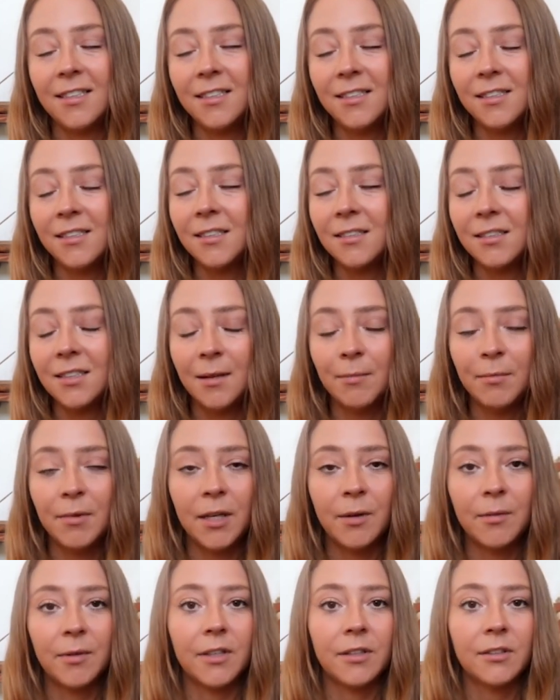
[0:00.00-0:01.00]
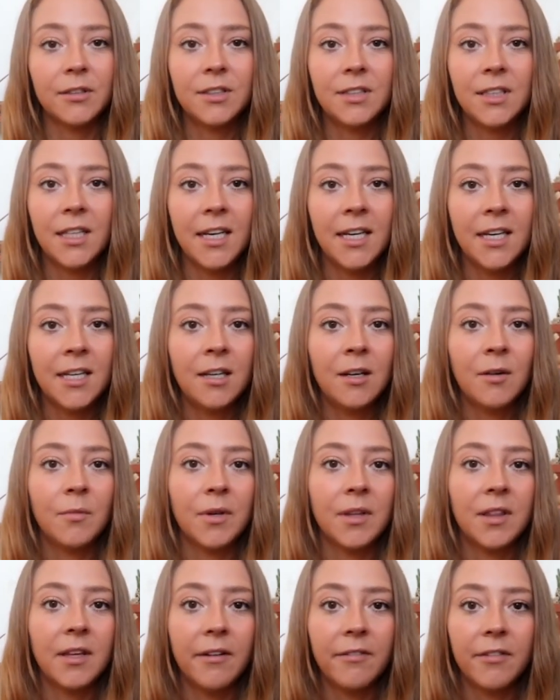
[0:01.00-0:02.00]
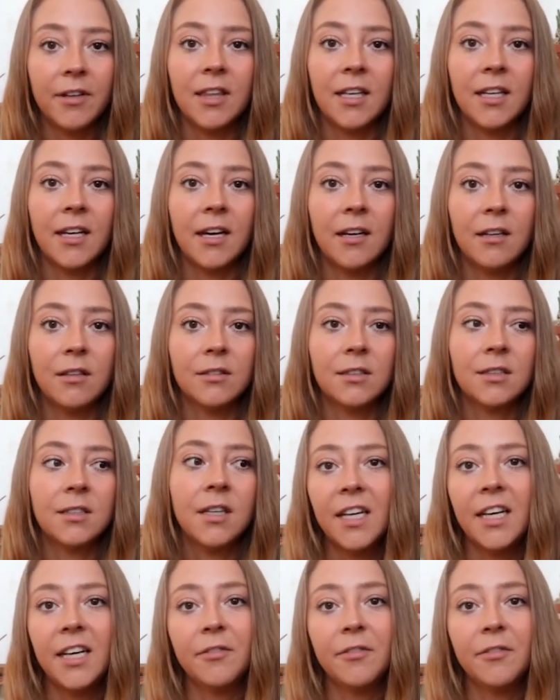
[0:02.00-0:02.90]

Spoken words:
this is the same thing with our skin, with everything else.